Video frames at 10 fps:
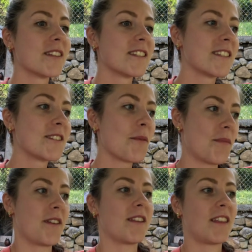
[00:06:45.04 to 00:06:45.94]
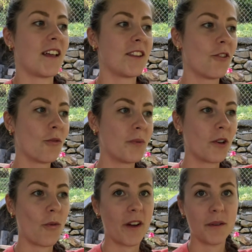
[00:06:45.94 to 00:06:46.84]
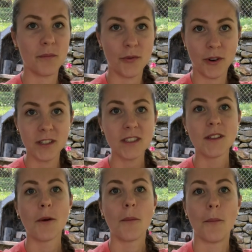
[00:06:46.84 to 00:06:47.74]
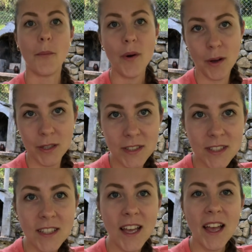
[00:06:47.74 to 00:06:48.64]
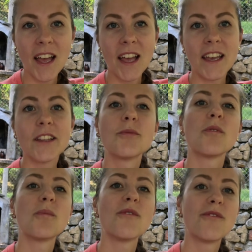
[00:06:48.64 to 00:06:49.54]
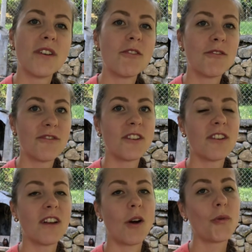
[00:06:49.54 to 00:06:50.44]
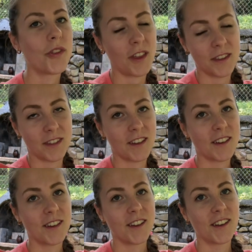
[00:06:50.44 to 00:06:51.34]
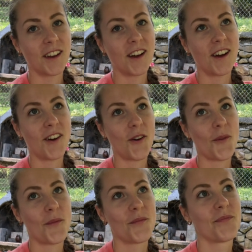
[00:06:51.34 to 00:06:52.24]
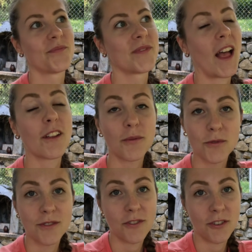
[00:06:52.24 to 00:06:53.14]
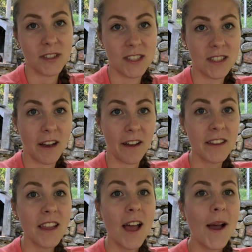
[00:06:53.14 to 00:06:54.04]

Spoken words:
something that you'll be quite impressed, but it will be very, very authentic atmosphere inside,